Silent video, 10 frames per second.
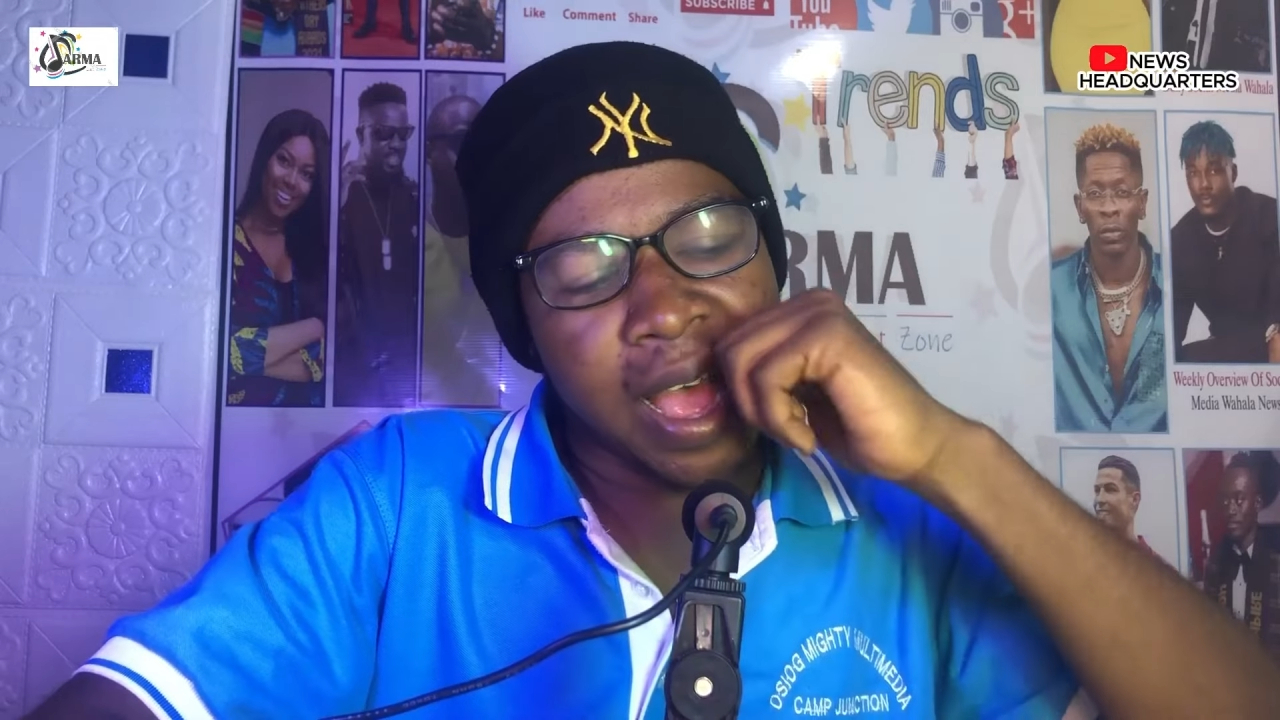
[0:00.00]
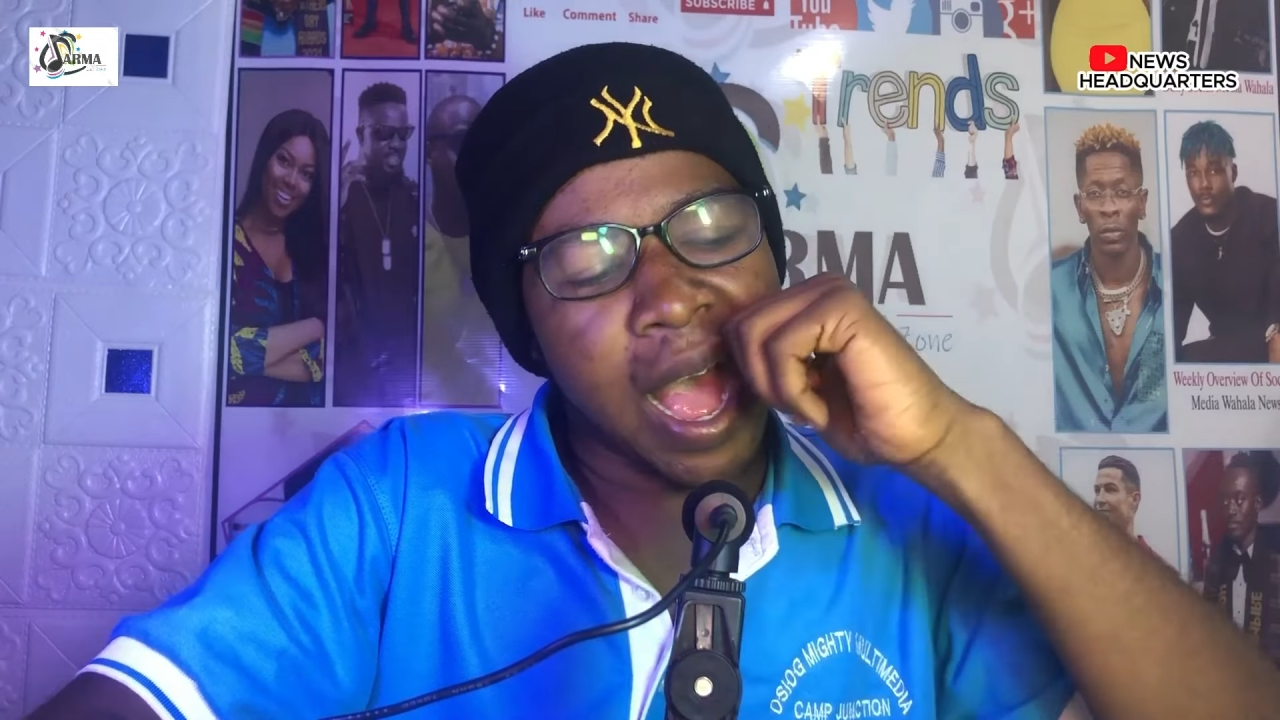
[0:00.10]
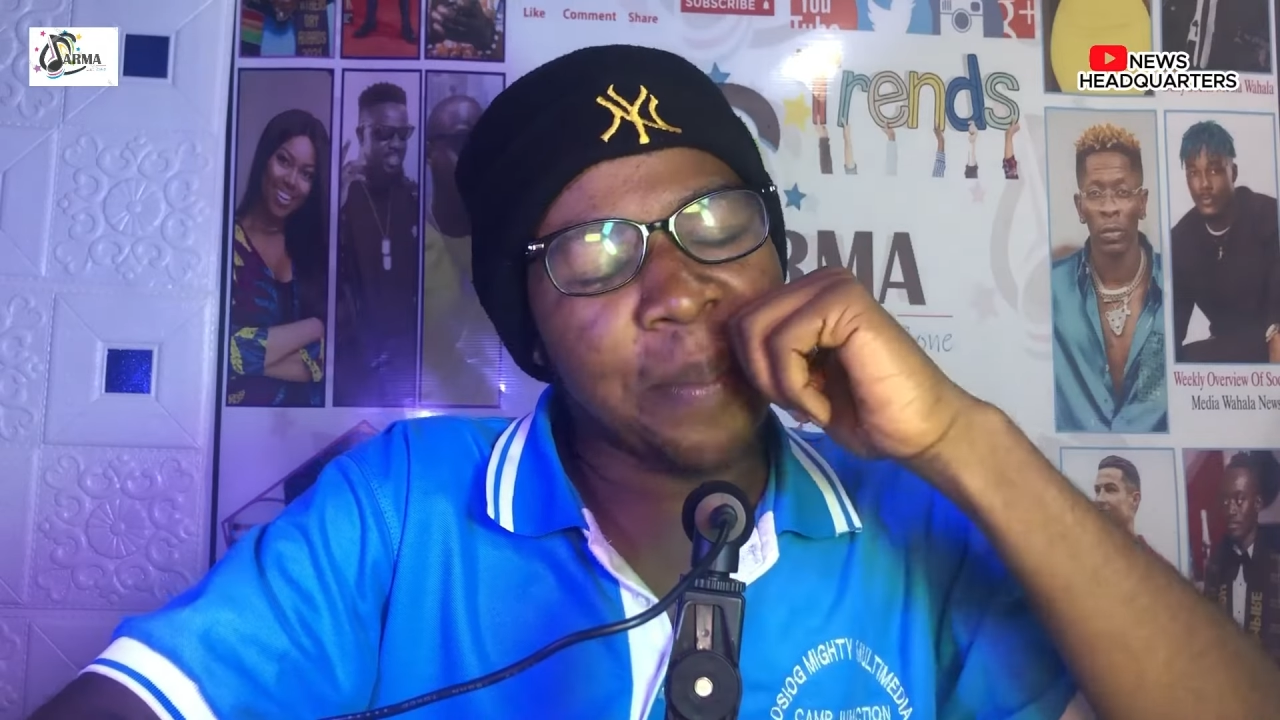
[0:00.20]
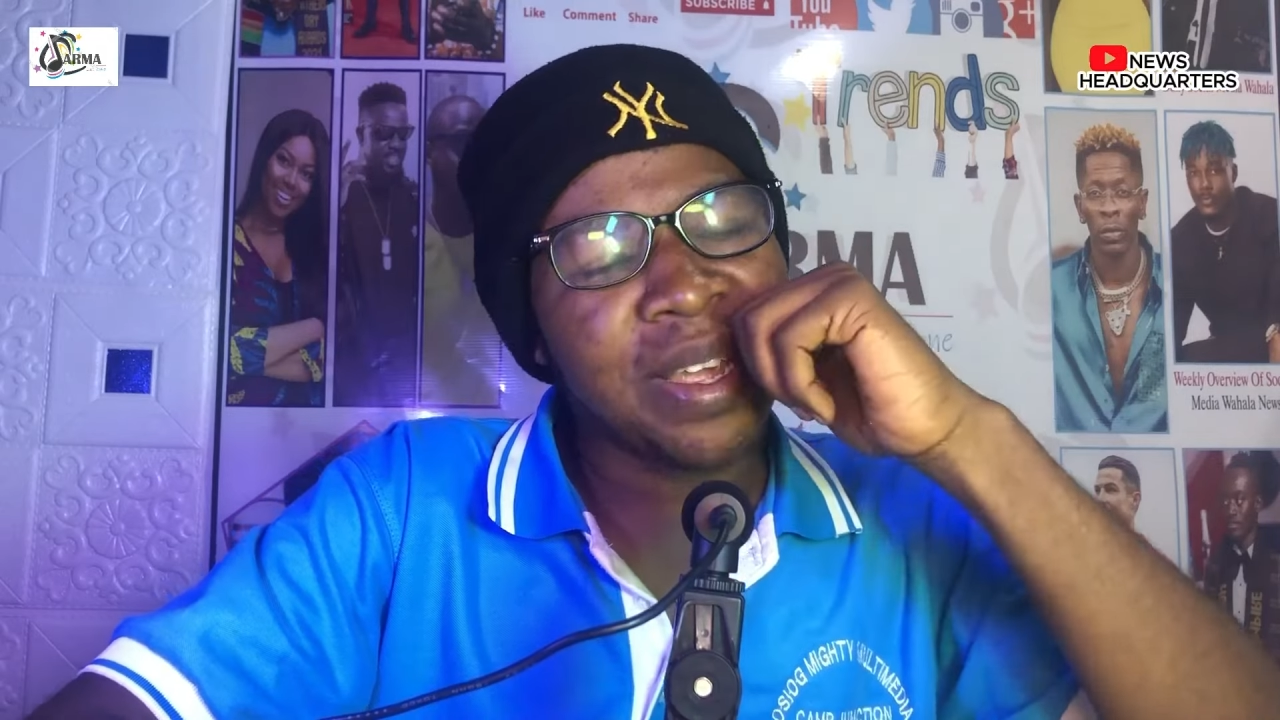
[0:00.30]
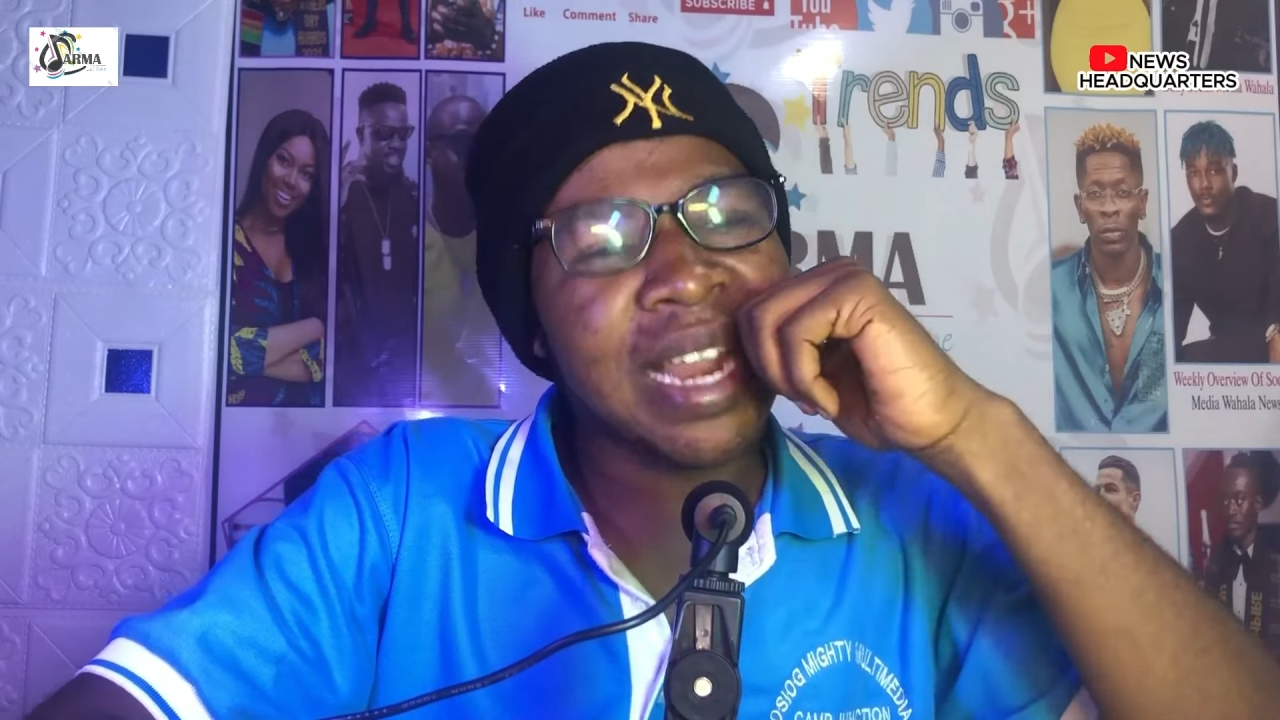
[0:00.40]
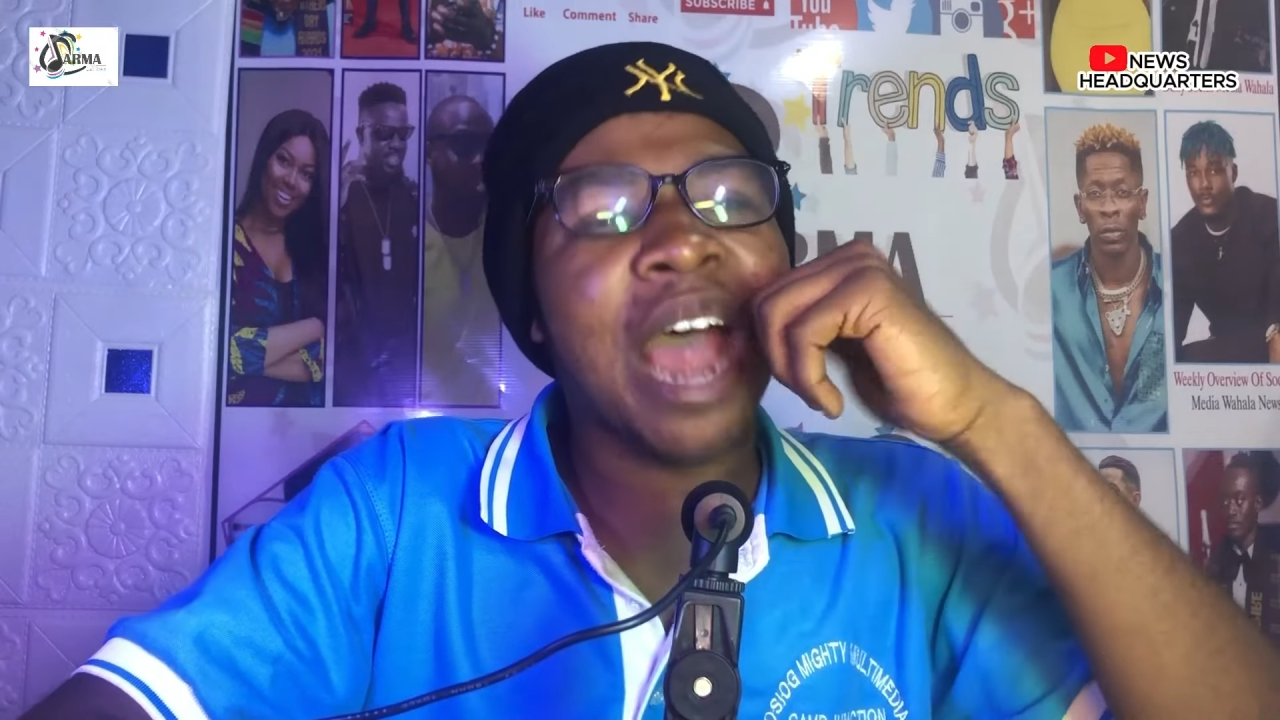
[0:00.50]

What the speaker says: I mean,